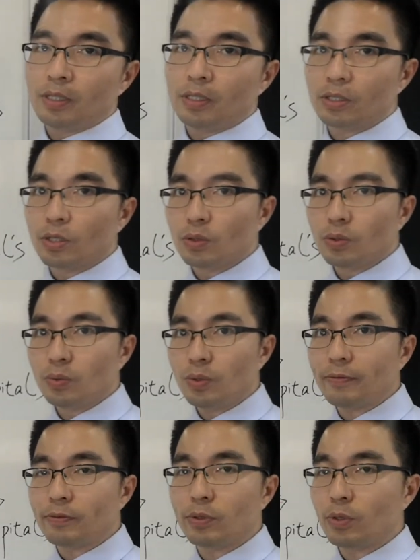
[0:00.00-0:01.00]
So we
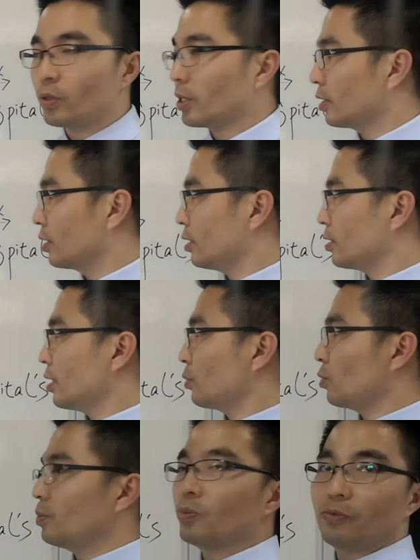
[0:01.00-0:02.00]
have to look at this
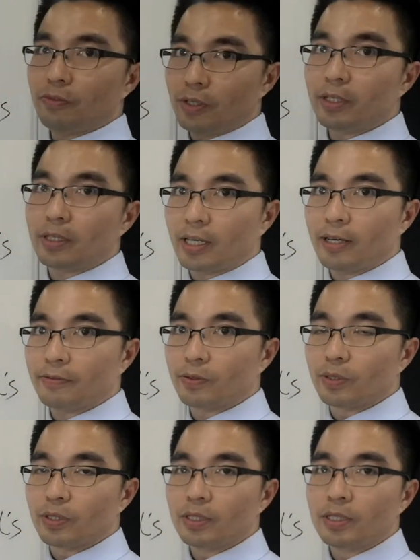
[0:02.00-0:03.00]
diagram very carefully.